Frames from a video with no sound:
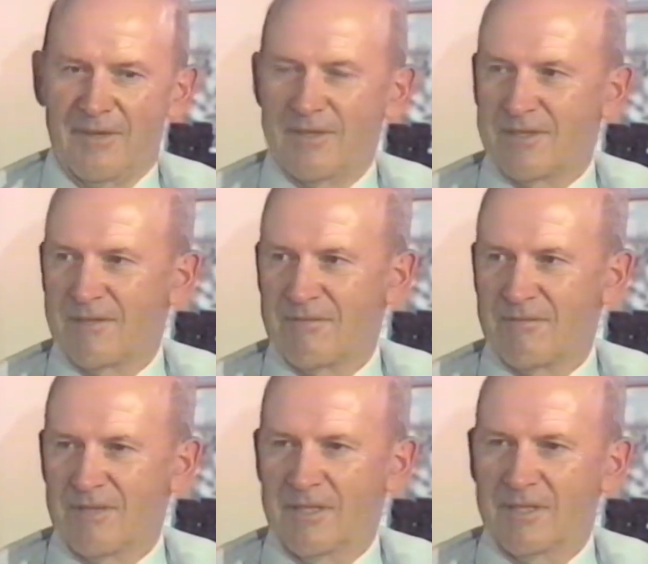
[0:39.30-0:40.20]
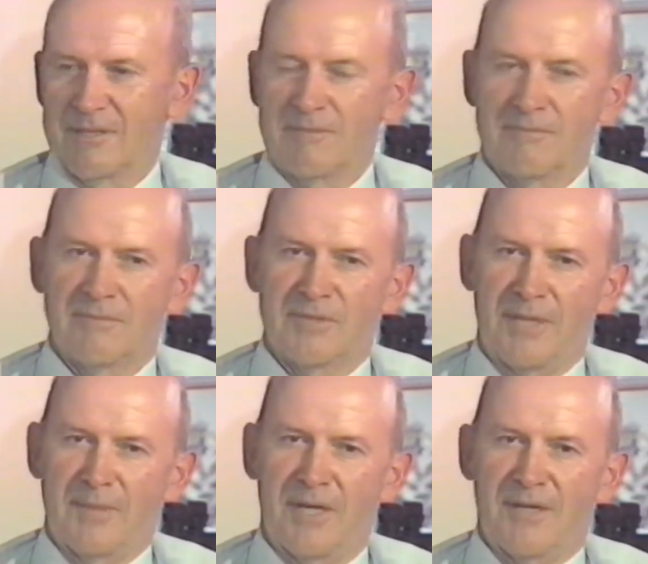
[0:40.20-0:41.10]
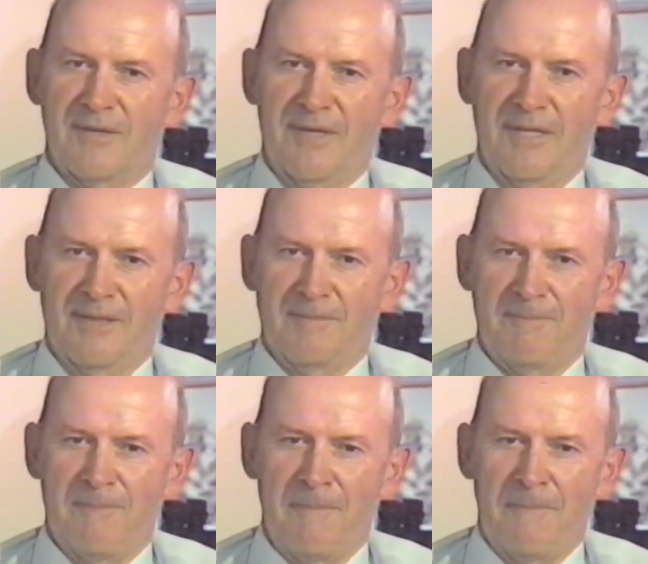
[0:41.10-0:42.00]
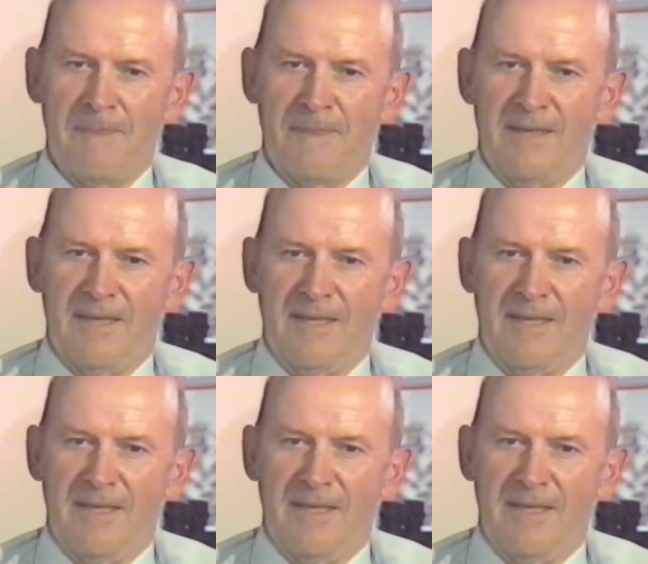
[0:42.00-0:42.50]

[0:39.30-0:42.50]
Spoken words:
The interesting thing was that